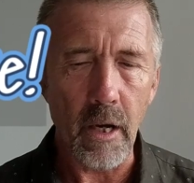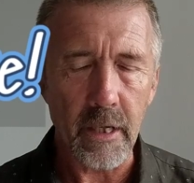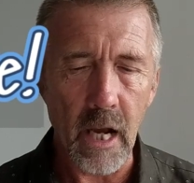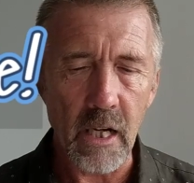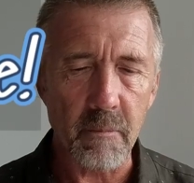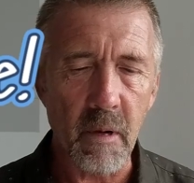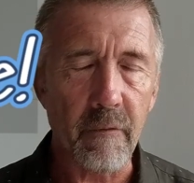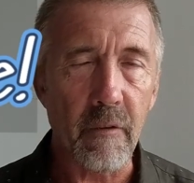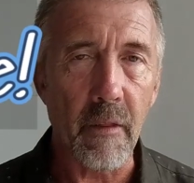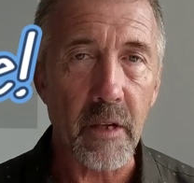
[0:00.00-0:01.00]
I can't
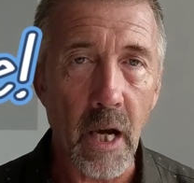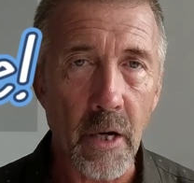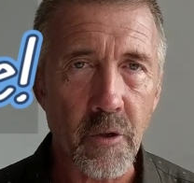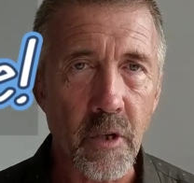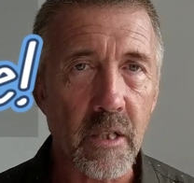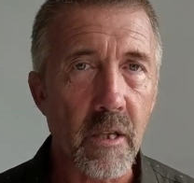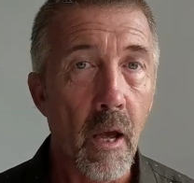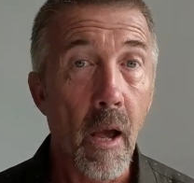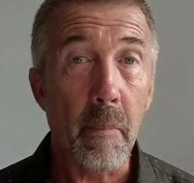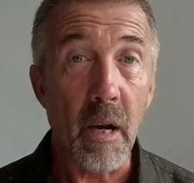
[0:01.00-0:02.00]
speak for other countries,
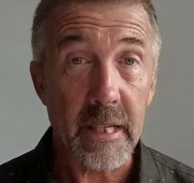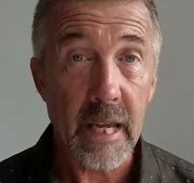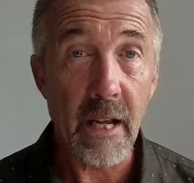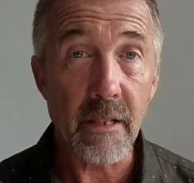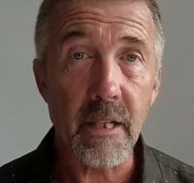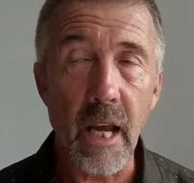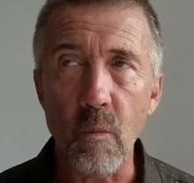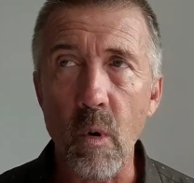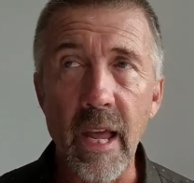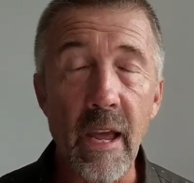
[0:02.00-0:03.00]
but I can
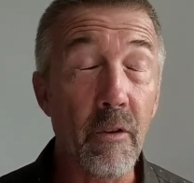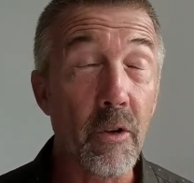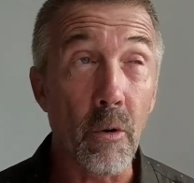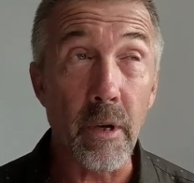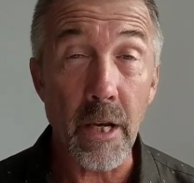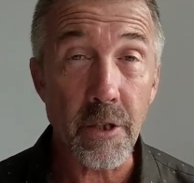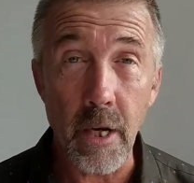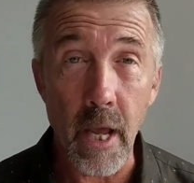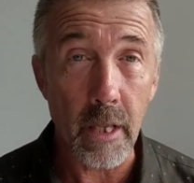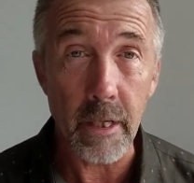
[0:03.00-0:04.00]
say whatever your
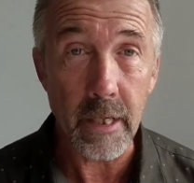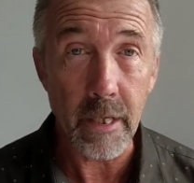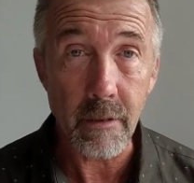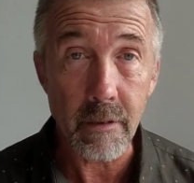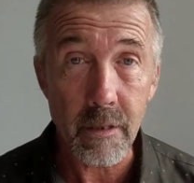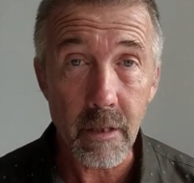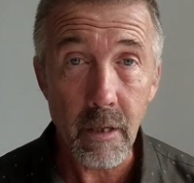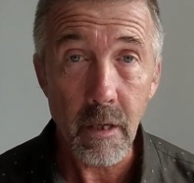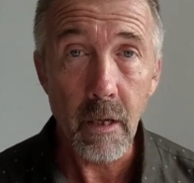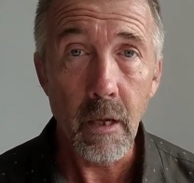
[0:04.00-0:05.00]
nationality is,
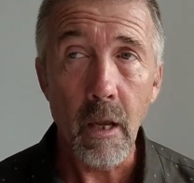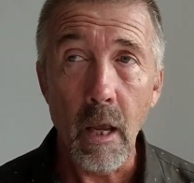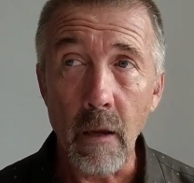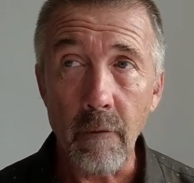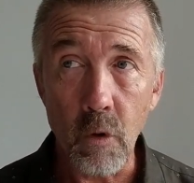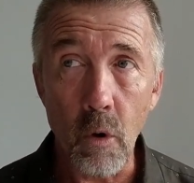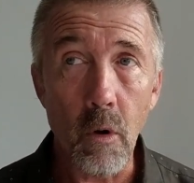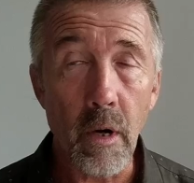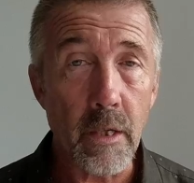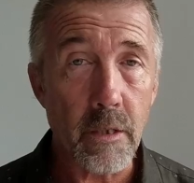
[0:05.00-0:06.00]
if
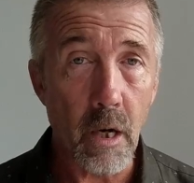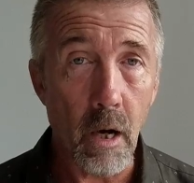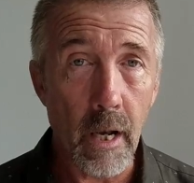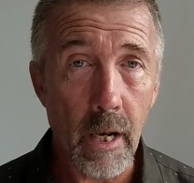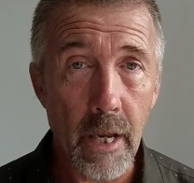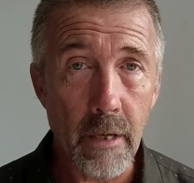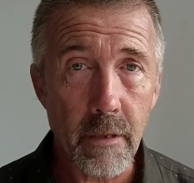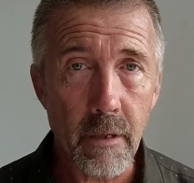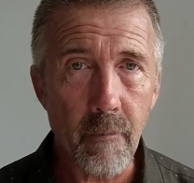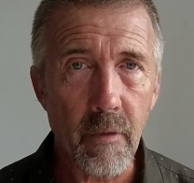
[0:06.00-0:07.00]
you're in
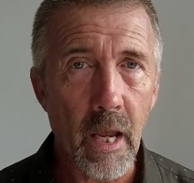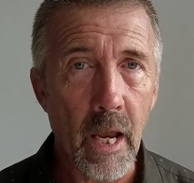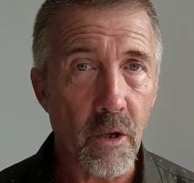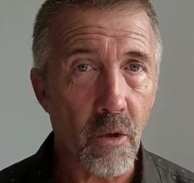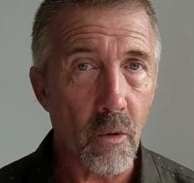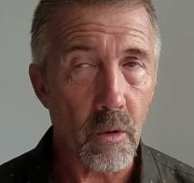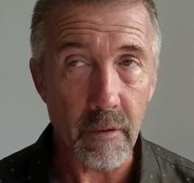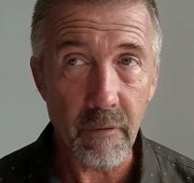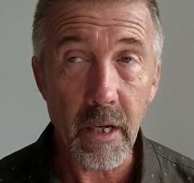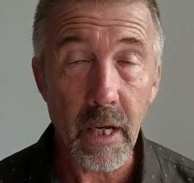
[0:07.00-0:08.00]
Thailand and you're
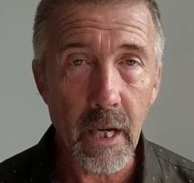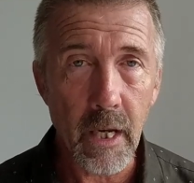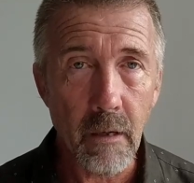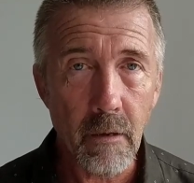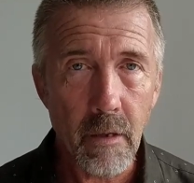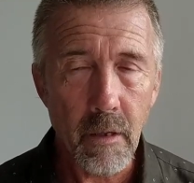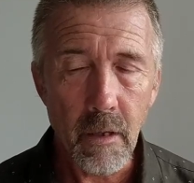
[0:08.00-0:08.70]
living here,